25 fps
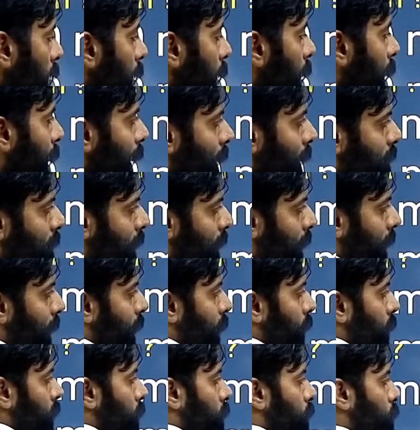8th
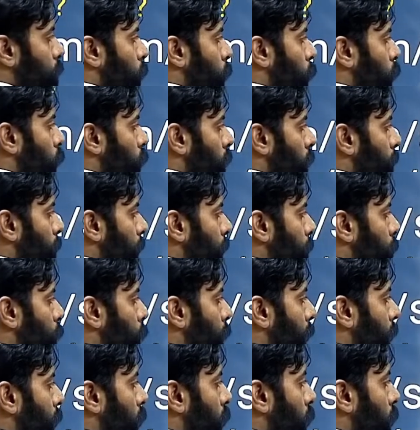second this ball will be
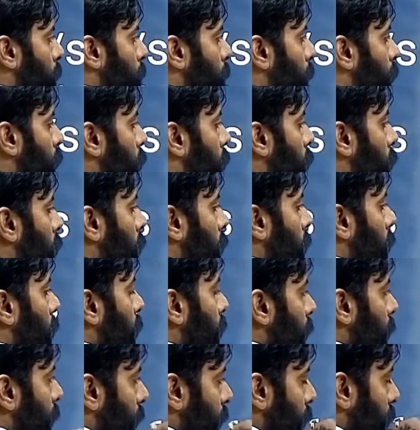moving up,
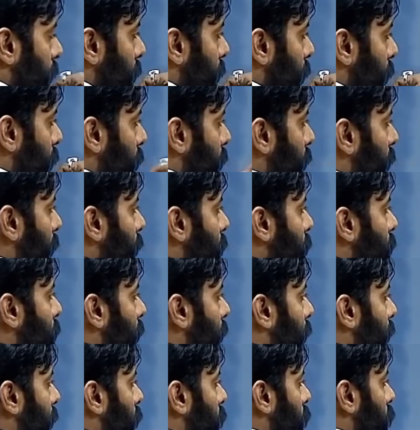in the 9th
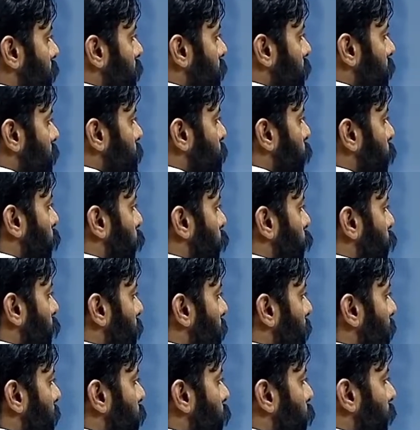second this ball will
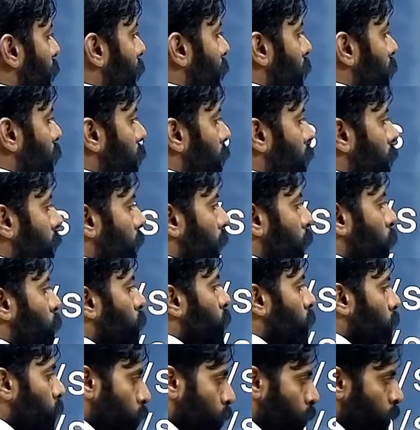be moving down,
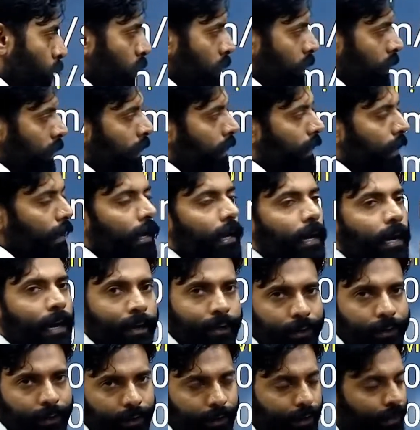
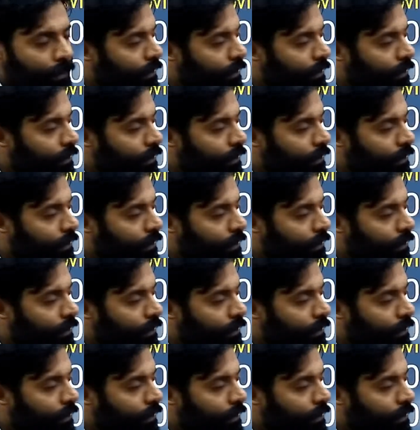and in